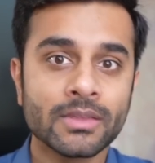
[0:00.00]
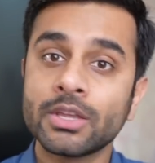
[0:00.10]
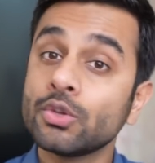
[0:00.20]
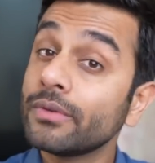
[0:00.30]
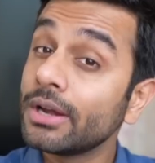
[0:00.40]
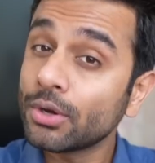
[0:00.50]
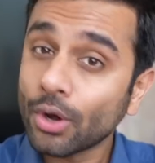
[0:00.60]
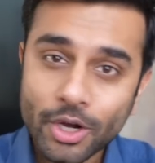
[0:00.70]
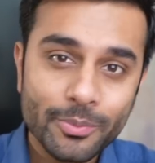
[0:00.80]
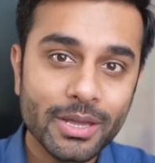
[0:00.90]
You will
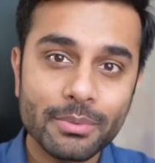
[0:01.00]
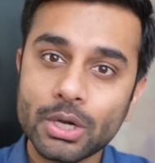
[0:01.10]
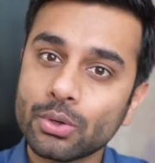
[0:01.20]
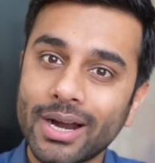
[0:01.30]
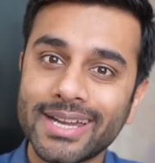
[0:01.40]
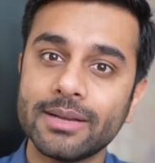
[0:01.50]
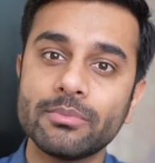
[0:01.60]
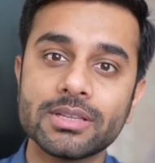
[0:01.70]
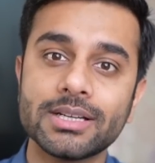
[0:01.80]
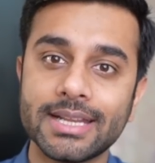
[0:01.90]
not be able to
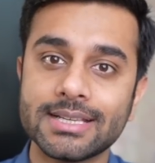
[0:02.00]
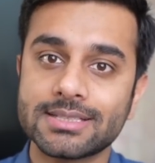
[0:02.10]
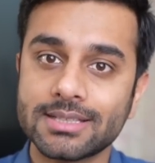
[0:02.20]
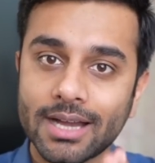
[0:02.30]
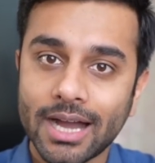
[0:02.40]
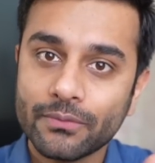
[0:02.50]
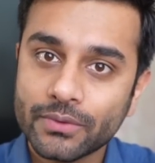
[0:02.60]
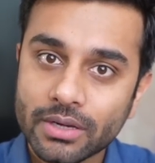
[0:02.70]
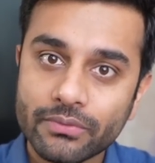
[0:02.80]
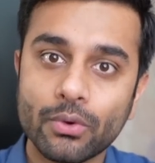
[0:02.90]
attempt the test
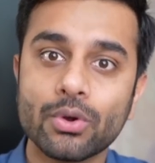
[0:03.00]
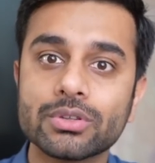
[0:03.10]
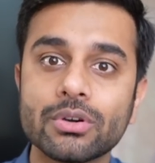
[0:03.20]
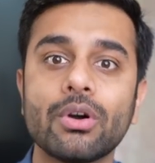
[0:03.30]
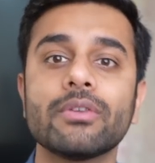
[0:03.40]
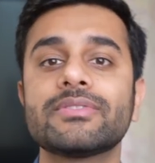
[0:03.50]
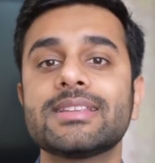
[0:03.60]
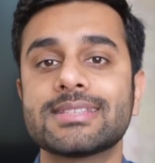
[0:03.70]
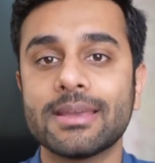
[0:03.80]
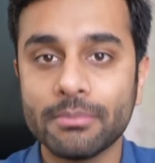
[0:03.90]
after 4th of
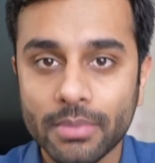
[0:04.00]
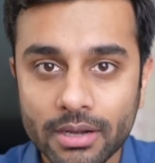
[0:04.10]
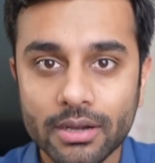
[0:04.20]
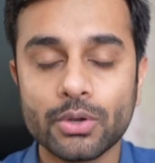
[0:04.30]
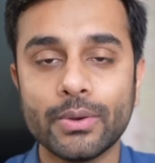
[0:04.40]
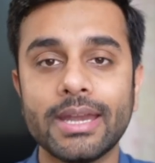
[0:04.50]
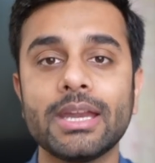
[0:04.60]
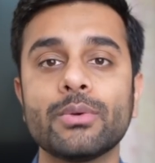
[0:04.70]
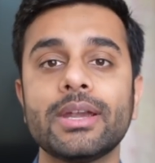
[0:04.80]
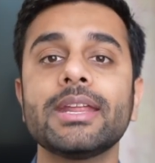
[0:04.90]
December
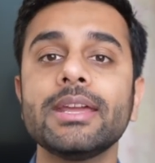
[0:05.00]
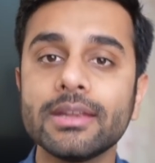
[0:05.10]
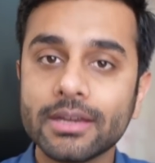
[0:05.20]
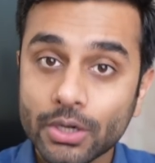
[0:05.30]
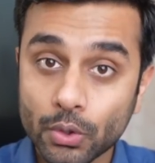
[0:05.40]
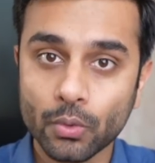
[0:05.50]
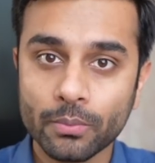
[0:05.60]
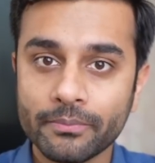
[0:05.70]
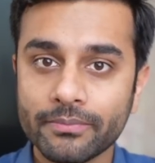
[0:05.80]
2022.